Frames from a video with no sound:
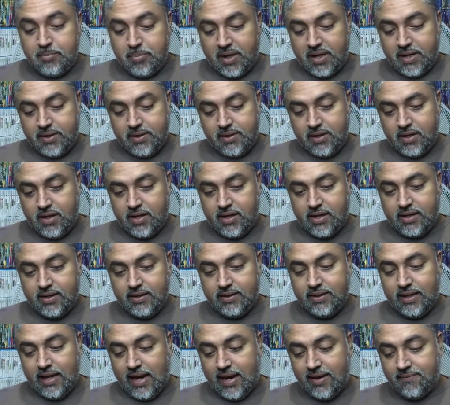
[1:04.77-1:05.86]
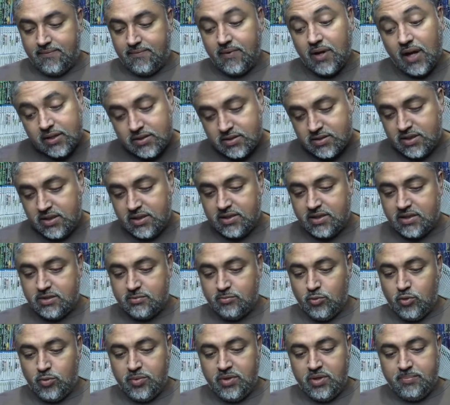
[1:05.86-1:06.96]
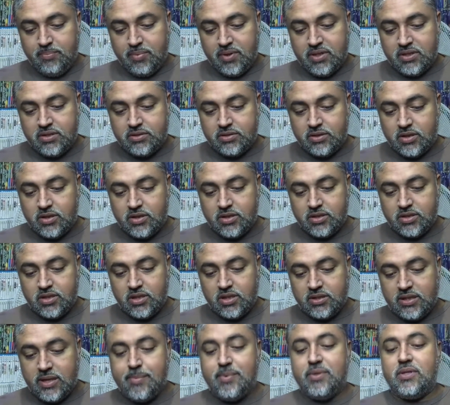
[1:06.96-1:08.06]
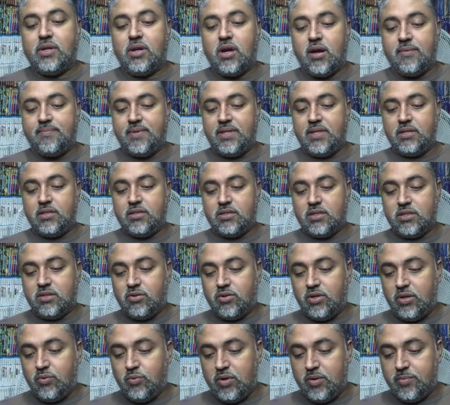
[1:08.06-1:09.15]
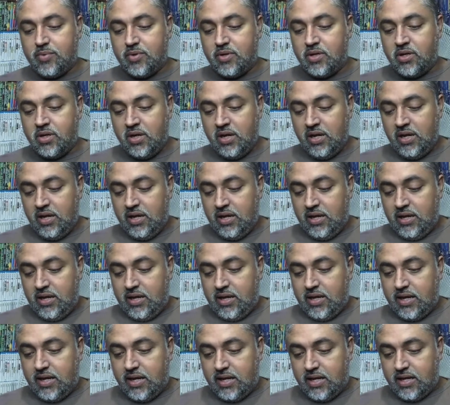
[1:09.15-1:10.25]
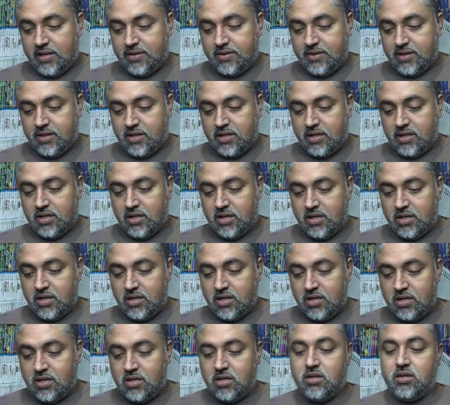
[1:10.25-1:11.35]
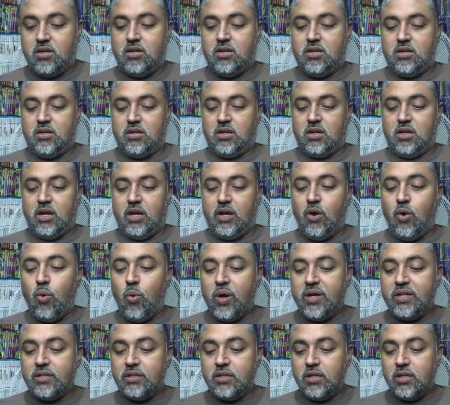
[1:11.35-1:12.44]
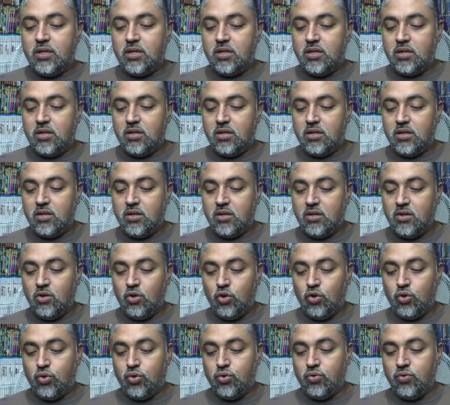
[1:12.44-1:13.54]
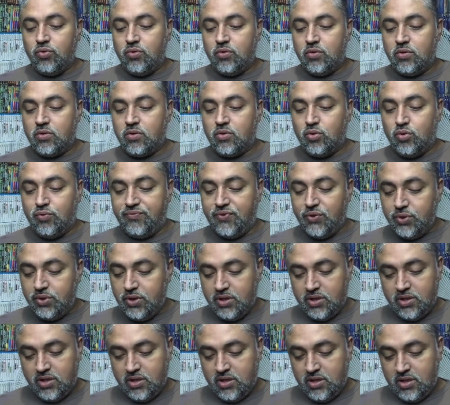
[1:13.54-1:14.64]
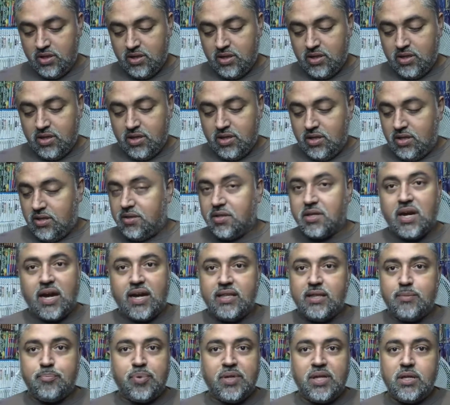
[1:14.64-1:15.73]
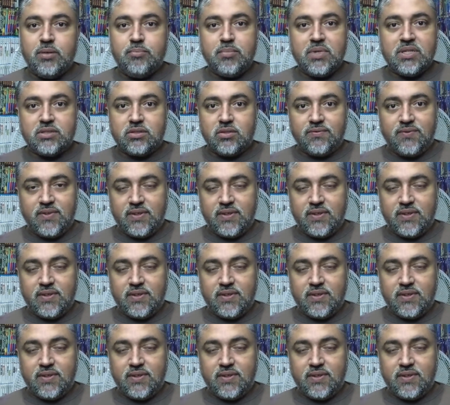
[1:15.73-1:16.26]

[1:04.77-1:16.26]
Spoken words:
Buy. I have not seen this movie, but it stars David Duchovny, Sigourney Weaver, and Iowan Gruffudd, the guy that played Mr.